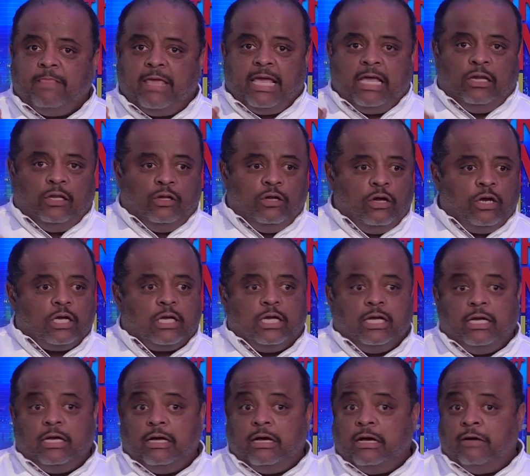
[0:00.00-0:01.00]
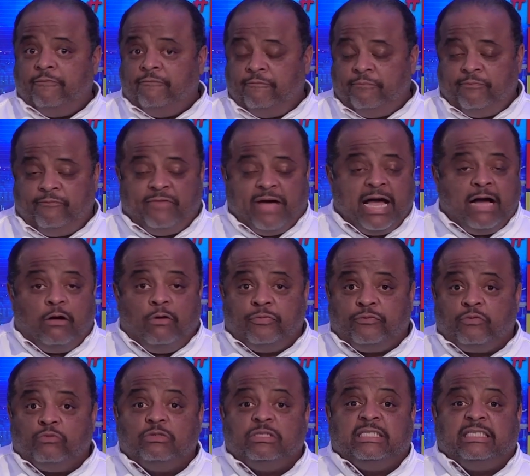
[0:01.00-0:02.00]
And look, a file
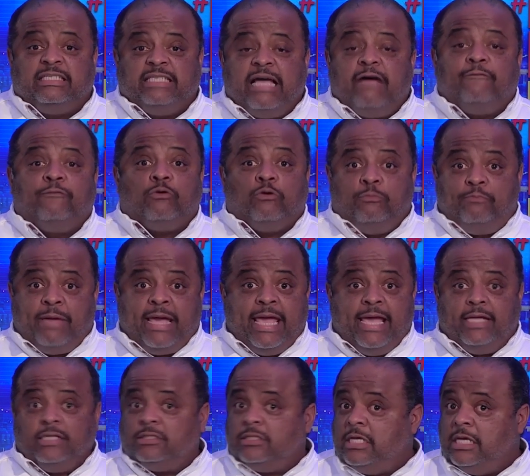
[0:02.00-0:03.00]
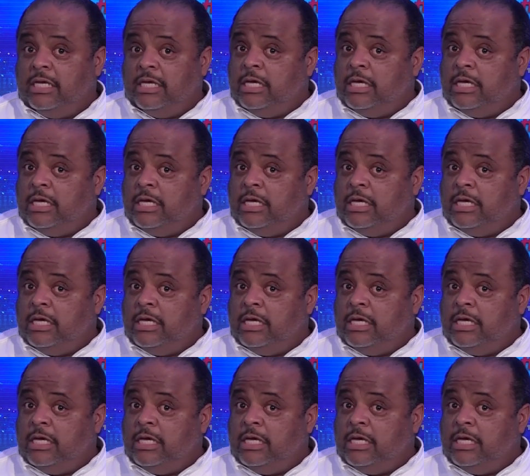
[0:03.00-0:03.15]
through several banks.